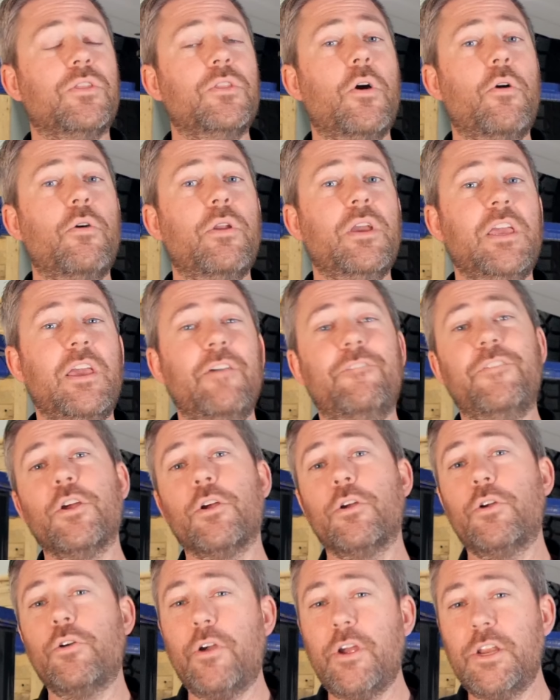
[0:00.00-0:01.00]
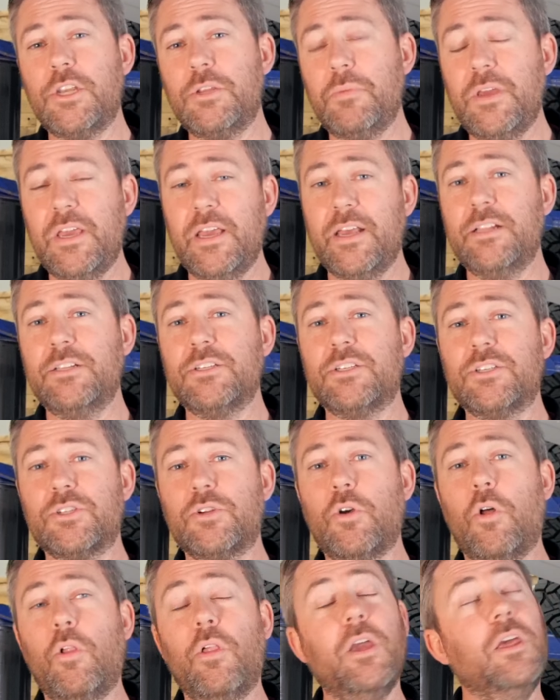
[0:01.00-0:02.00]
noting if you're going to be
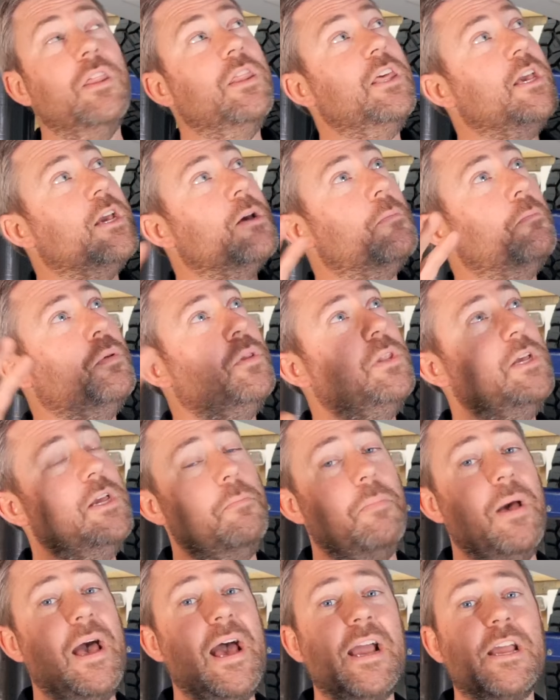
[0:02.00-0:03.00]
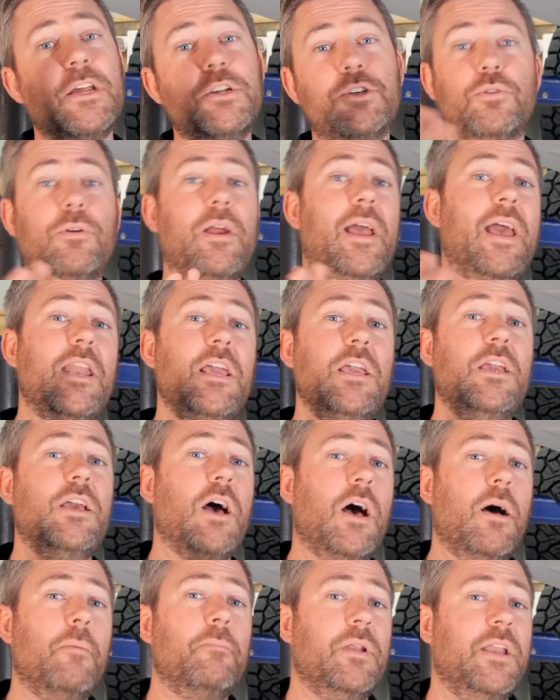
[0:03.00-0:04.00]
installing the complete package or any
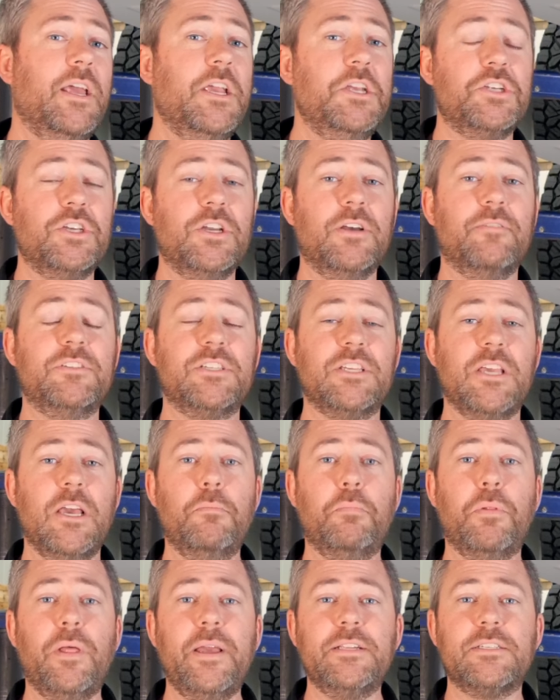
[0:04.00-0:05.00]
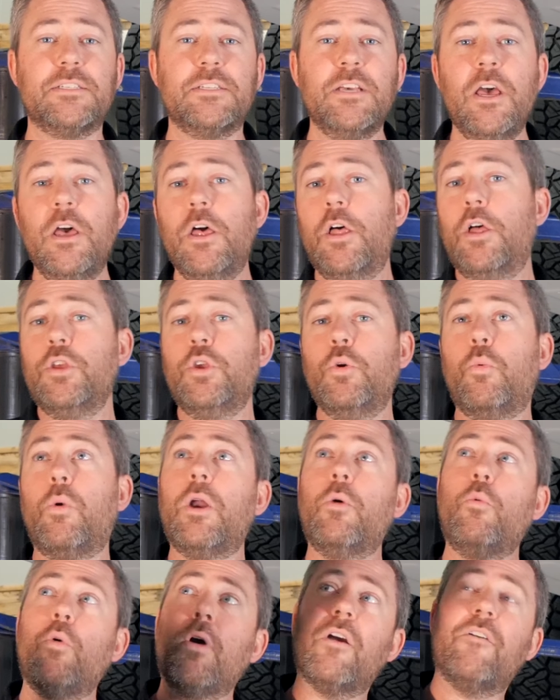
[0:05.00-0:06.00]
combination of skid plates, you
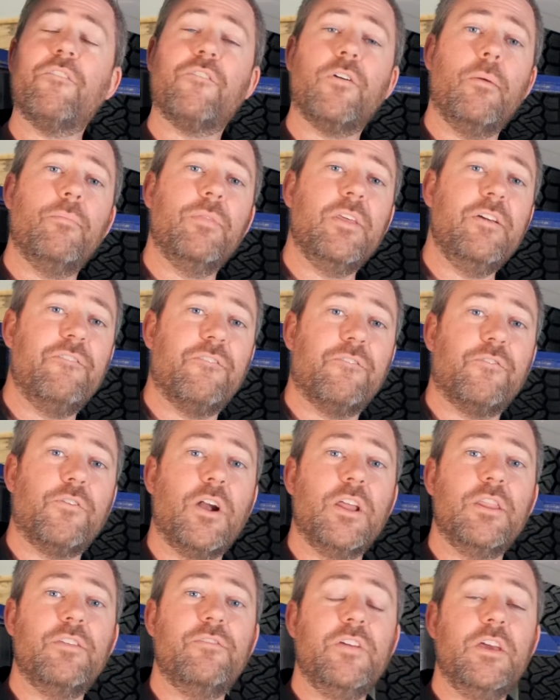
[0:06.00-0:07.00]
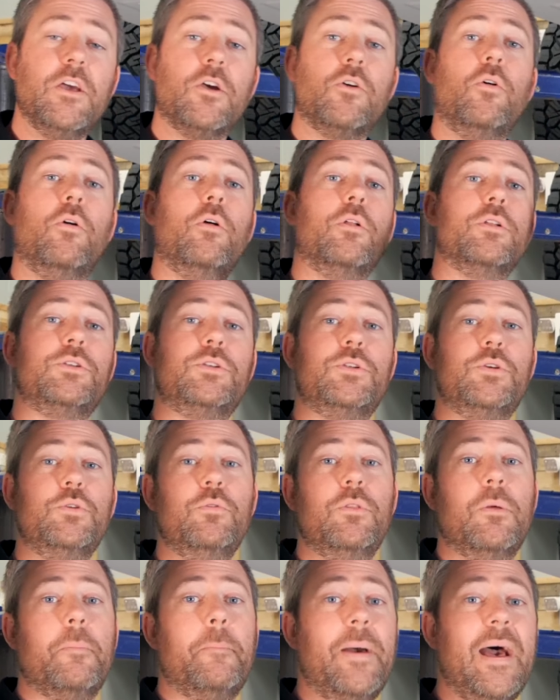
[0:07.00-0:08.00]
want to work from the front of the vehicle
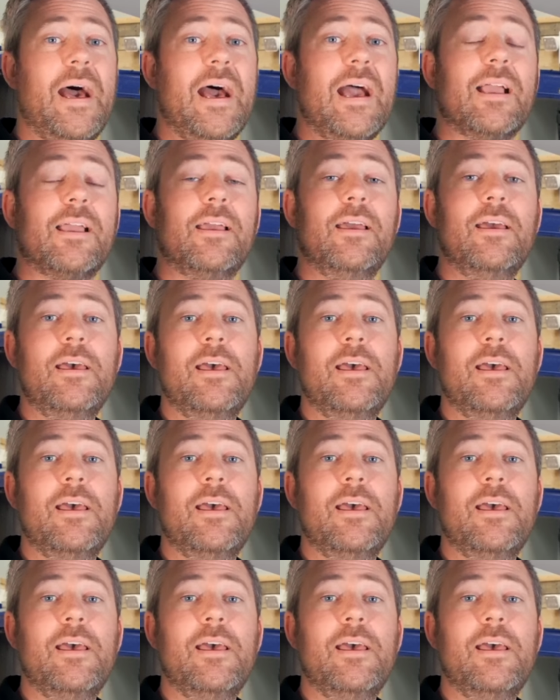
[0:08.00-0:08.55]
to the back